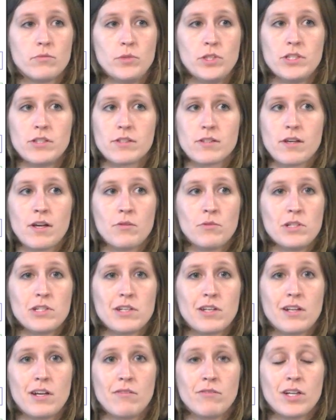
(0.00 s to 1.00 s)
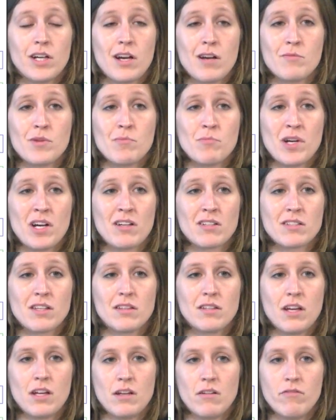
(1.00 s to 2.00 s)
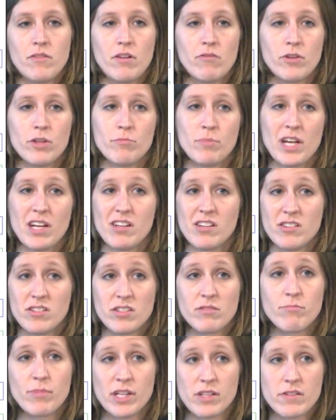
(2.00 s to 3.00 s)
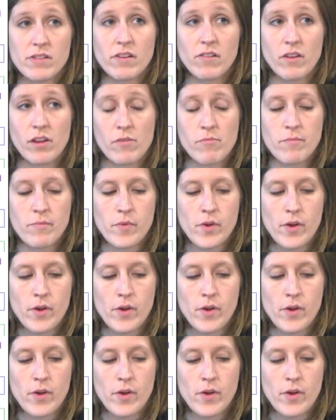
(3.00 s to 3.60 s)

We just thought we should have a comment box at the end of every page, basically.